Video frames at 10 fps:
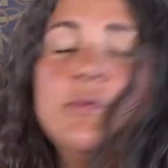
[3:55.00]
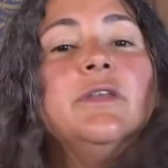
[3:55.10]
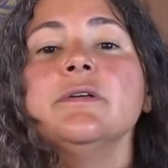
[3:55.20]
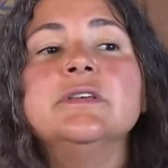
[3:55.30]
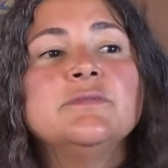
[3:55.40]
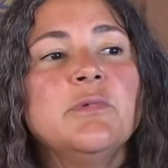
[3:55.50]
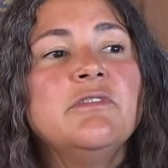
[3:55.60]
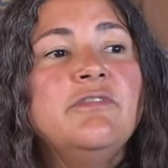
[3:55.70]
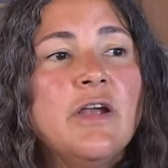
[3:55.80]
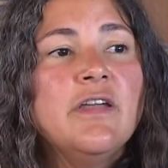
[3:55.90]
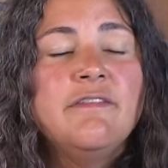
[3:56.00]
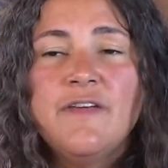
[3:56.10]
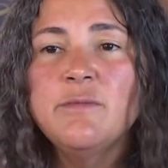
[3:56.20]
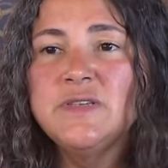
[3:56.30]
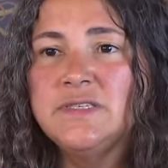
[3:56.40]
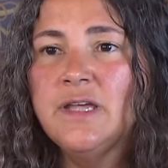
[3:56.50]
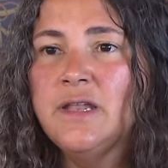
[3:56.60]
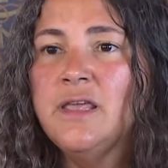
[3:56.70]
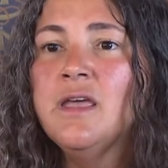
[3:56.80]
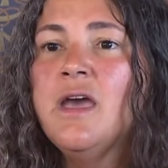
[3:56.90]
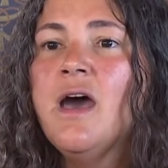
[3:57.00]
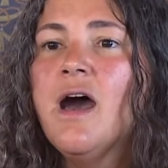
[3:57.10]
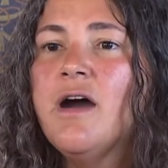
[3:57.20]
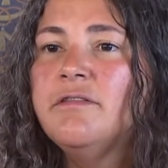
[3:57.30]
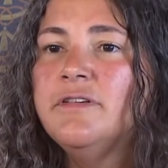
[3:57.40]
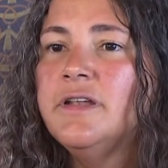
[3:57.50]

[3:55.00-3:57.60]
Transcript: Well, we know this from a very famous study of